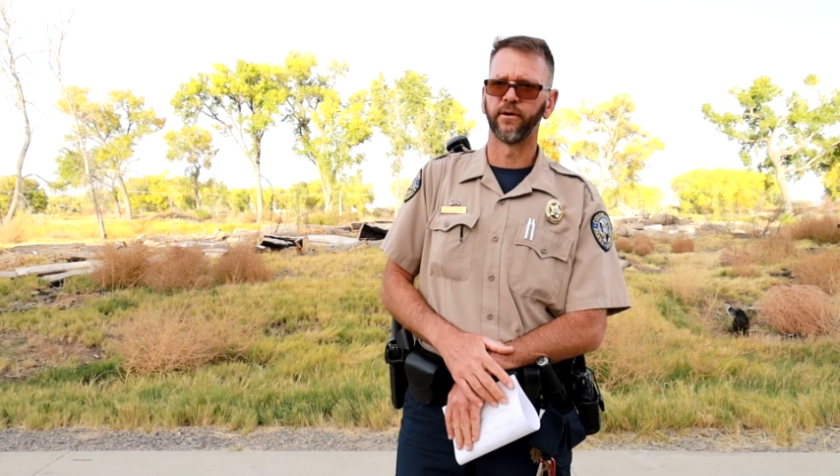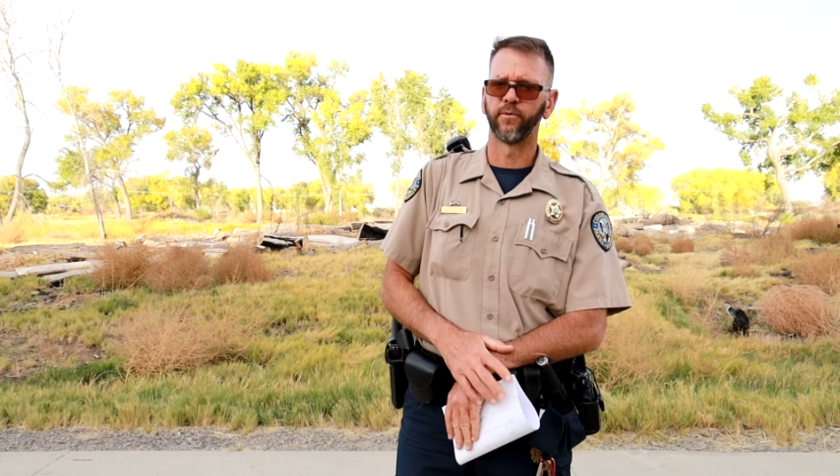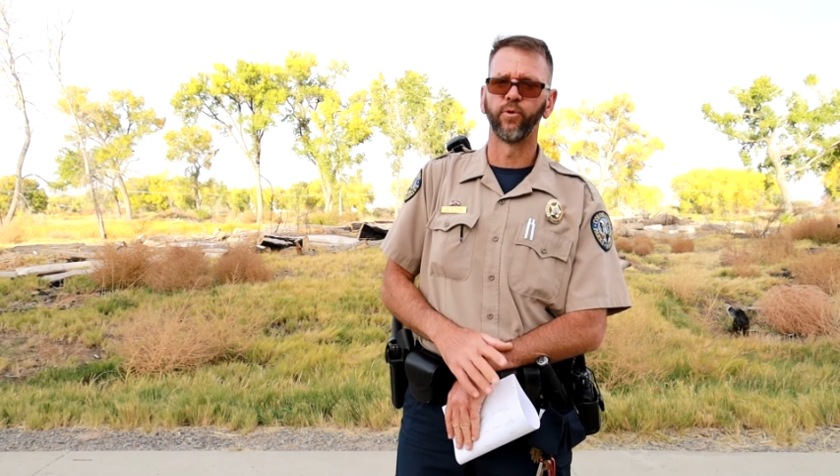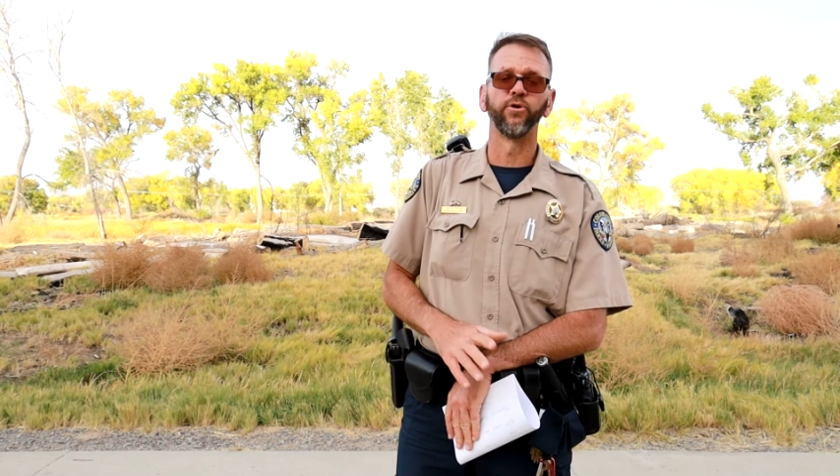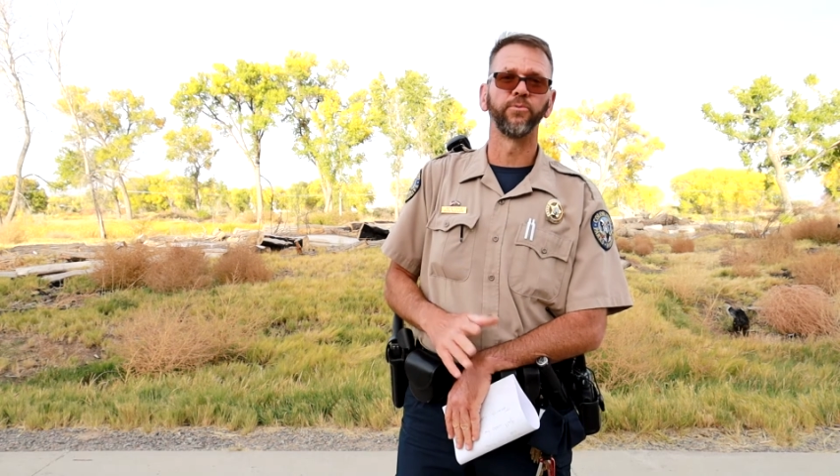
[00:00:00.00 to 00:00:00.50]

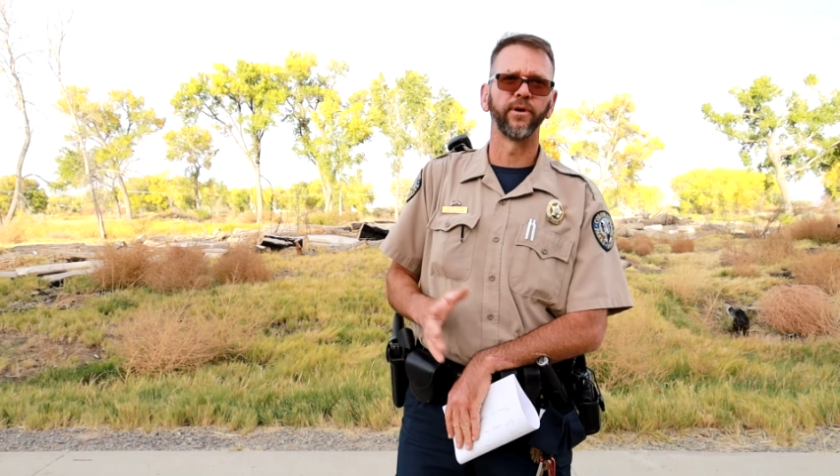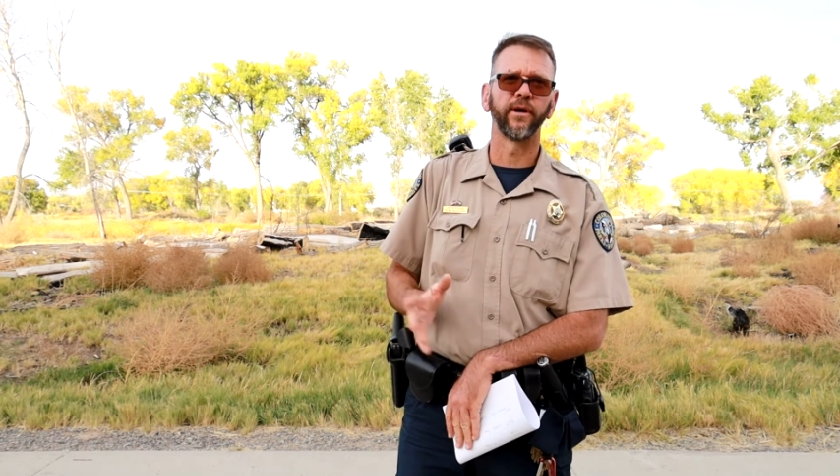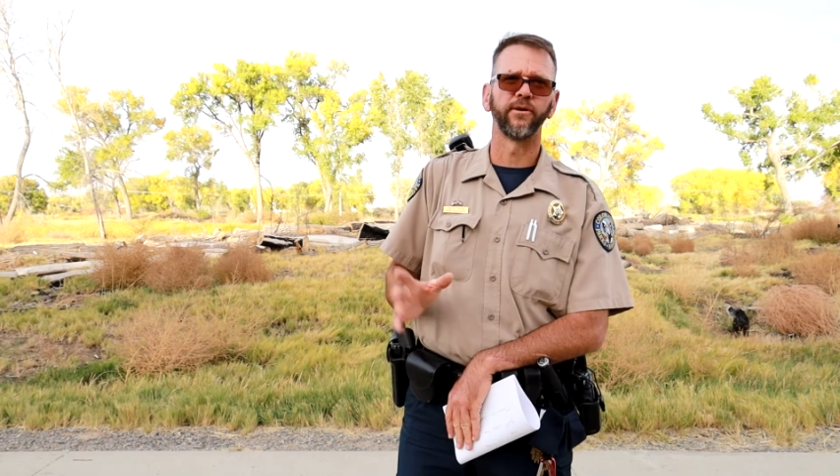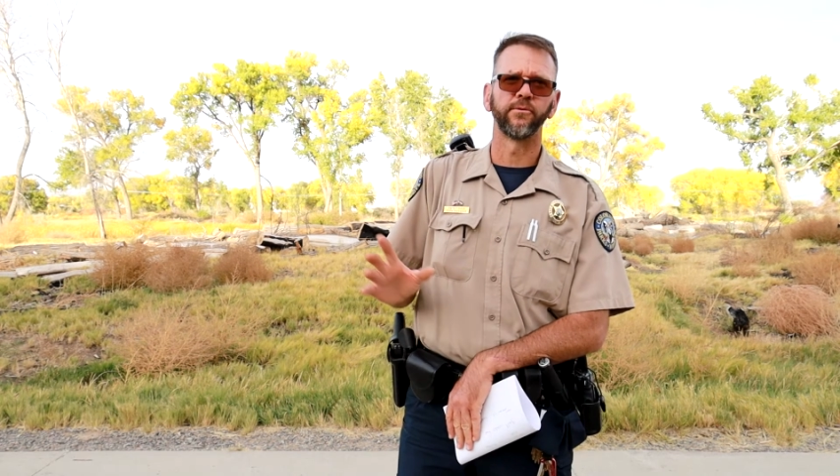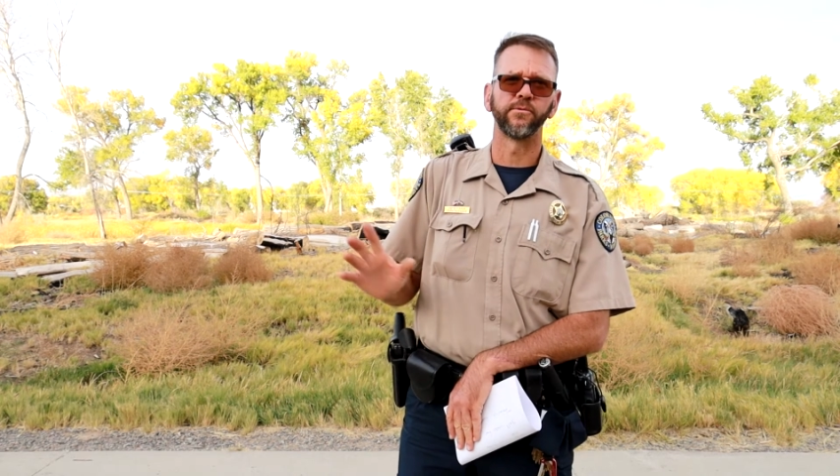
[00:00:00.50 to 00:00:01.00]
role to
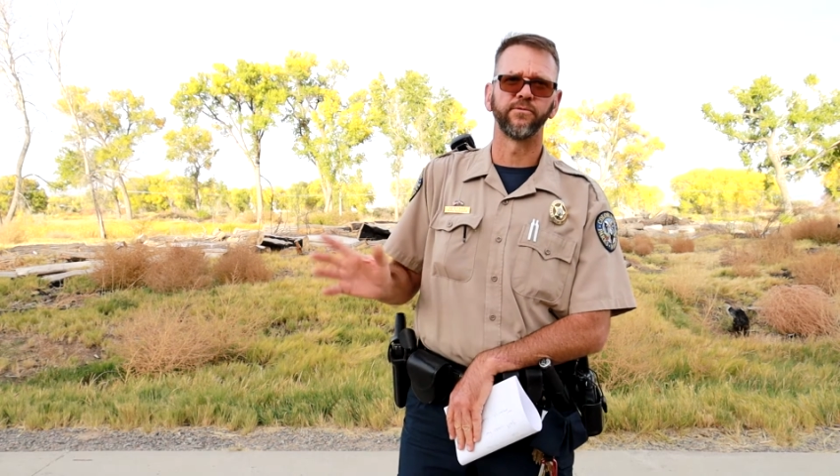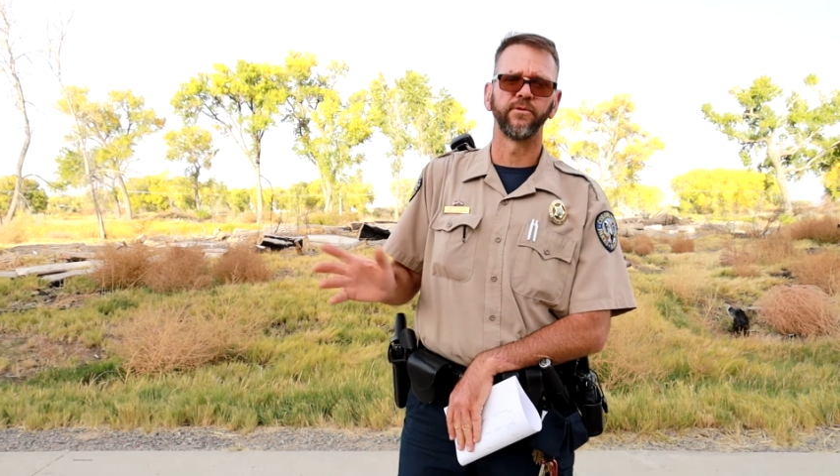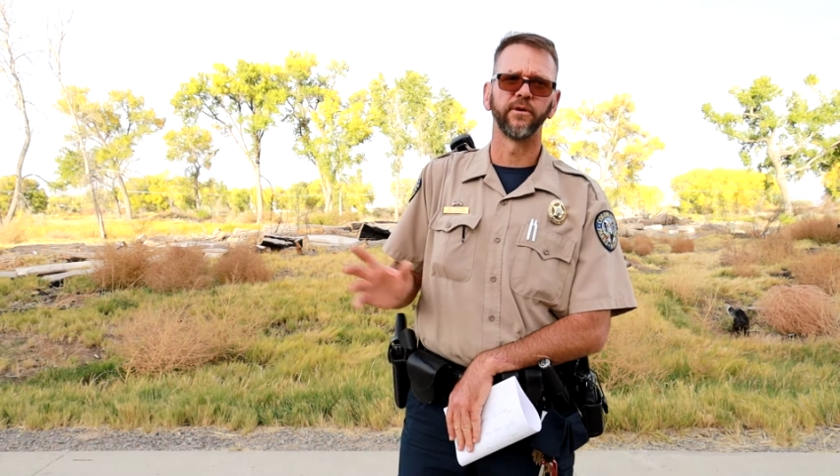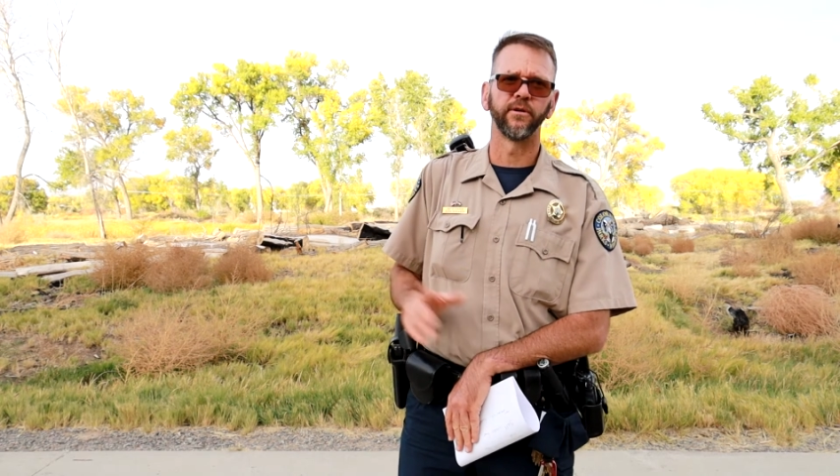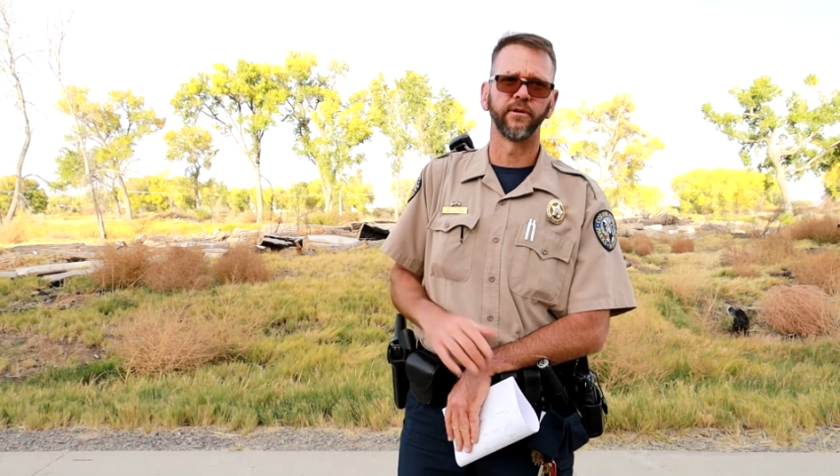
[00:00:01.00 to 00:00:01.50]
play in terms of
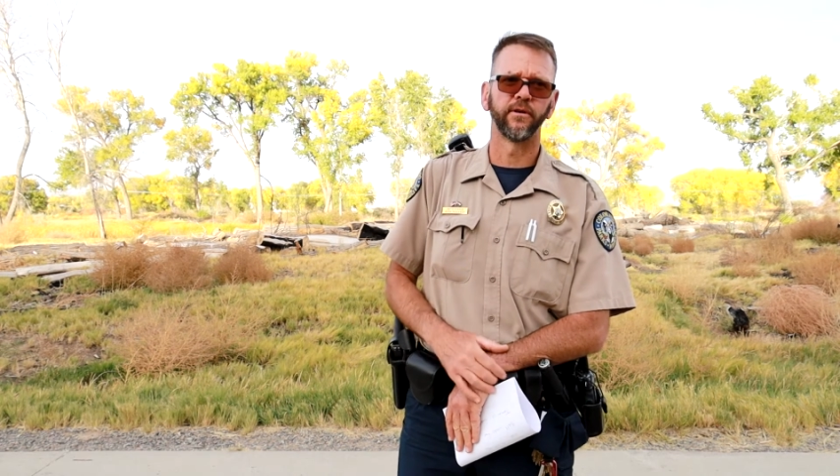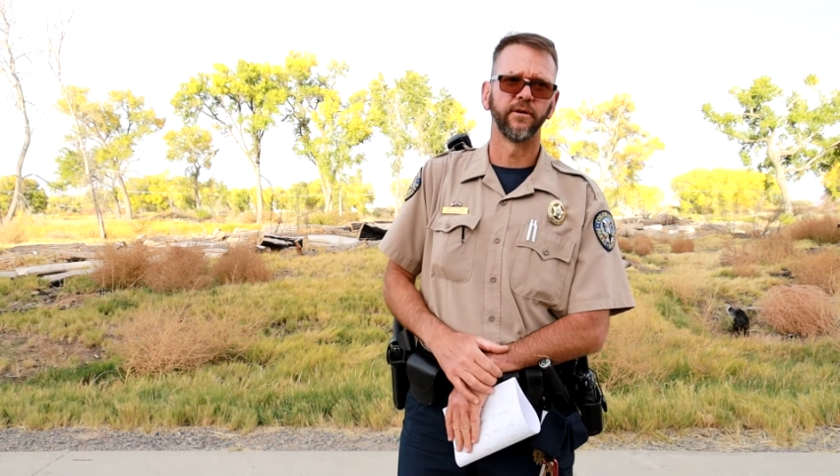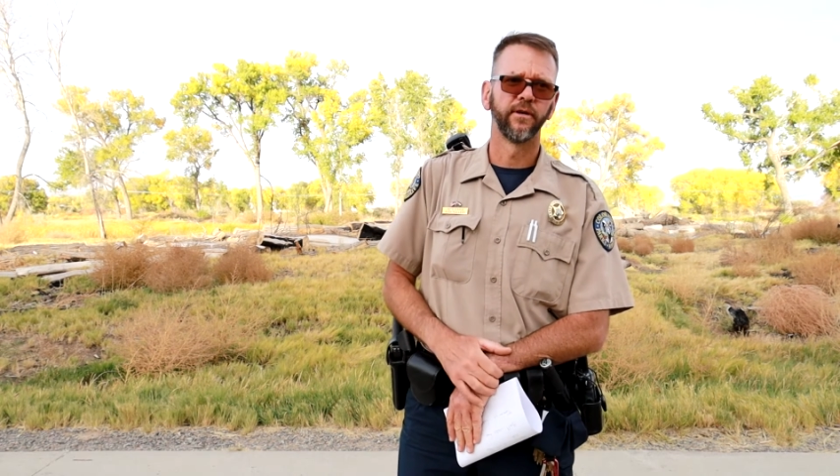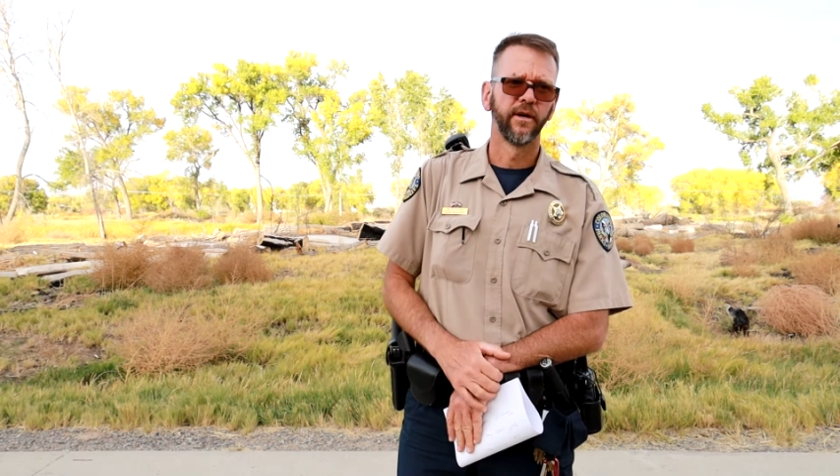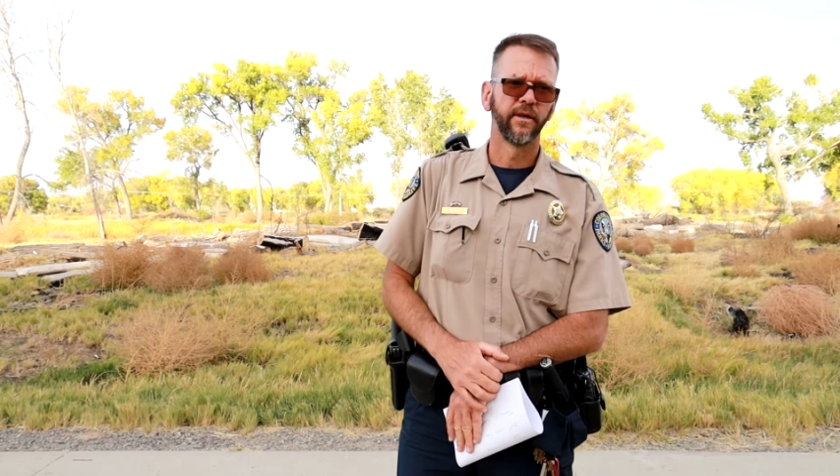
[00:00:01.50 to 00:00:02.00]
fill in
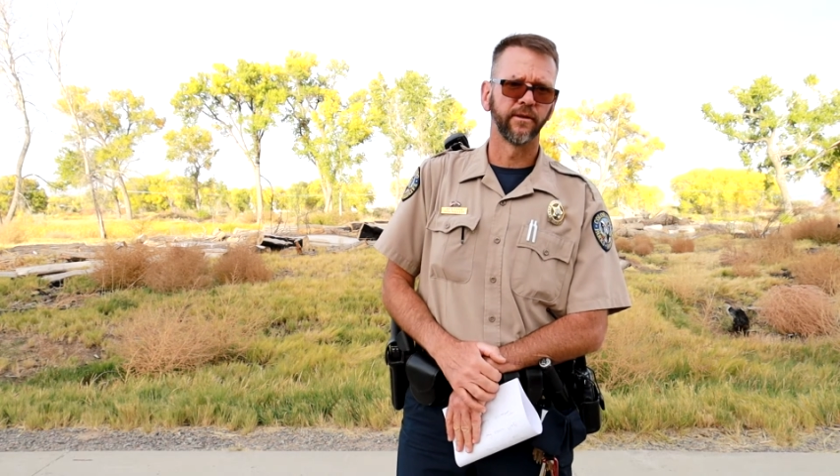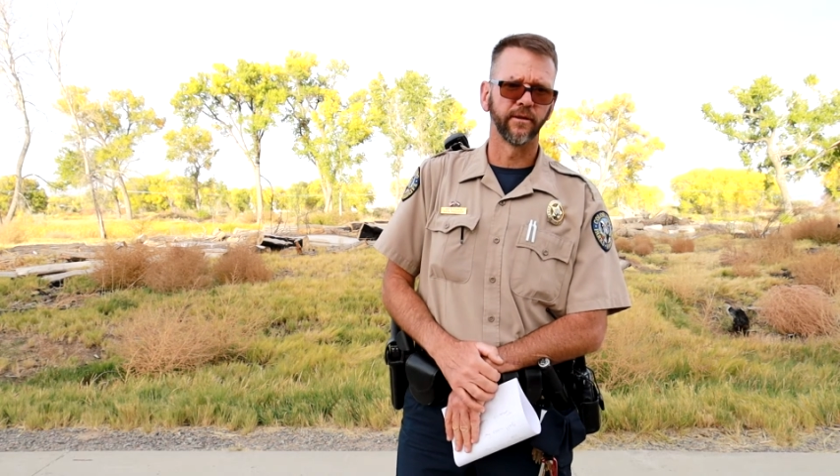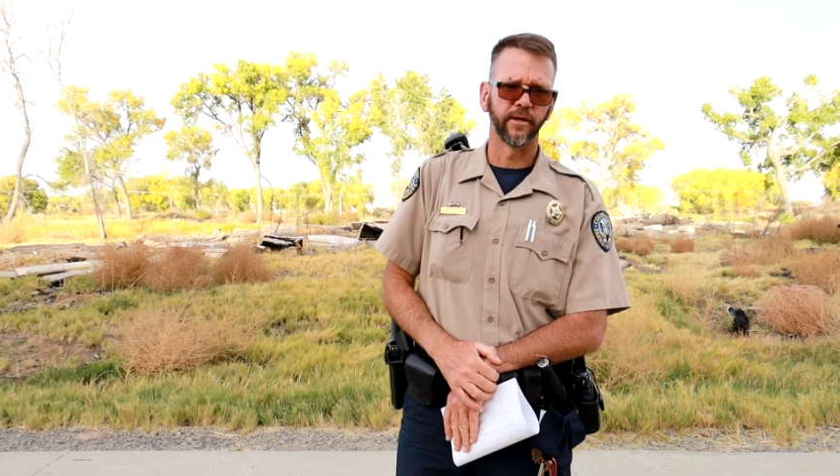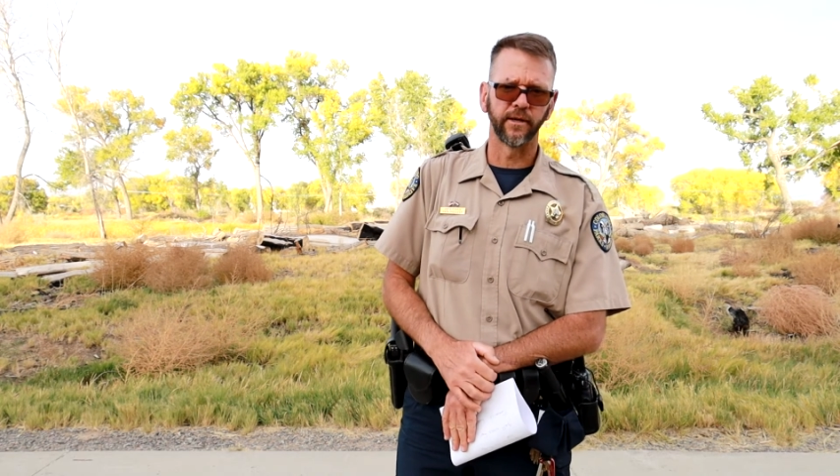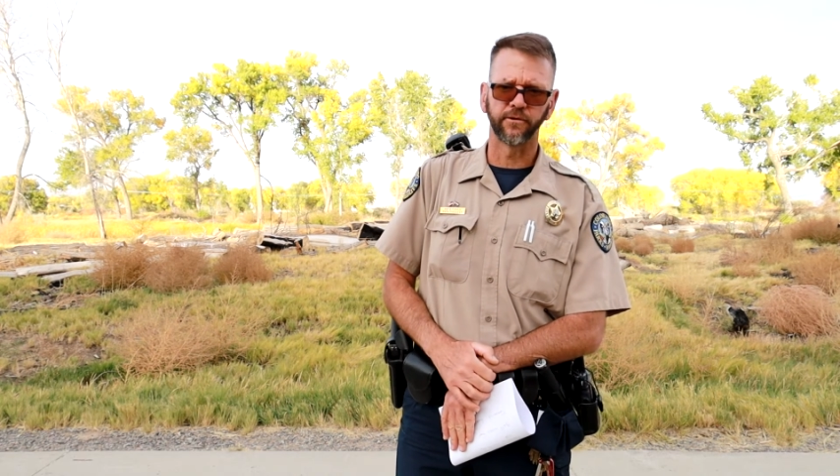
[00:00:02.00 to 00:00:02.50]
the
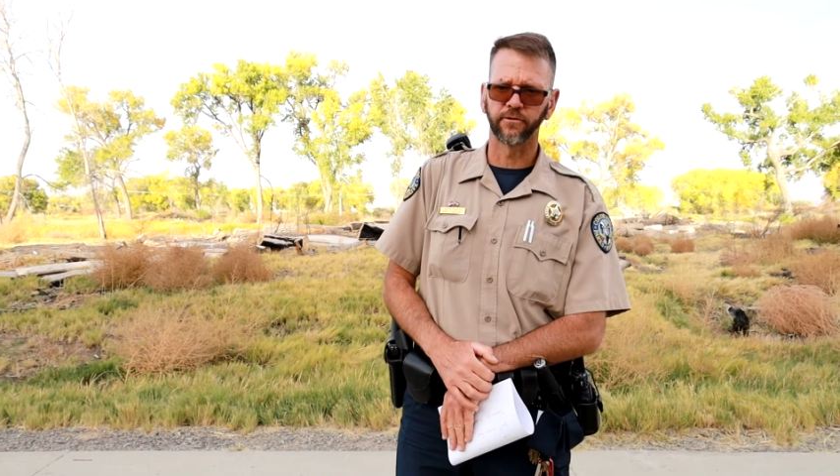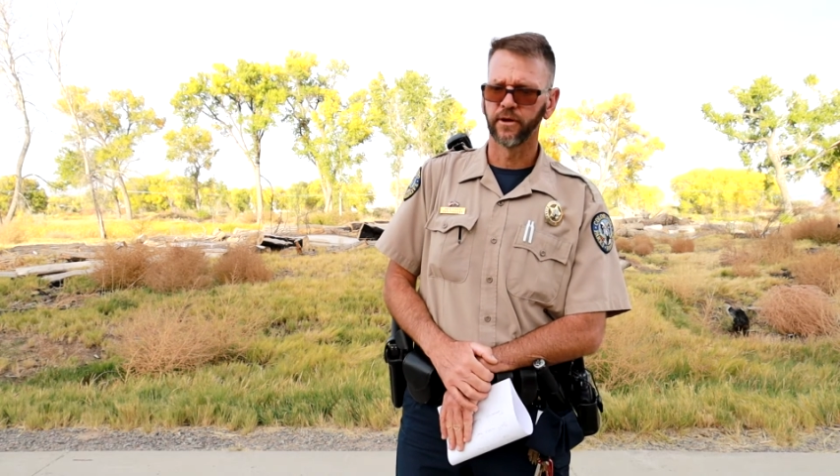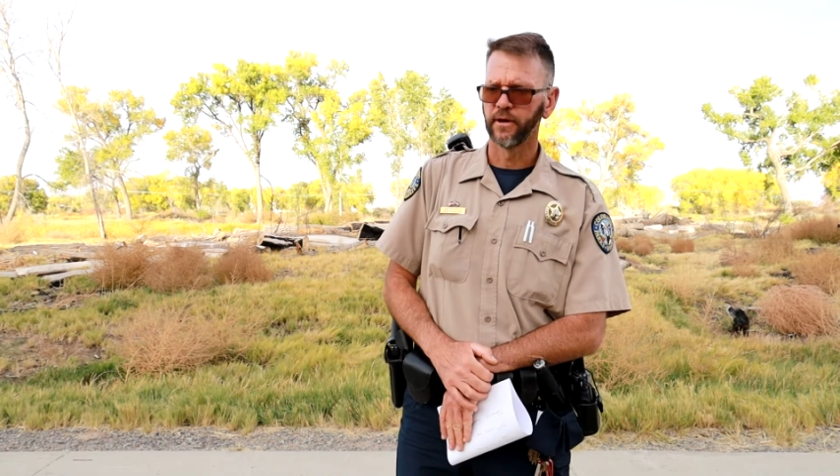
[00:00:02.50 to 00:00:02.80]
lakes.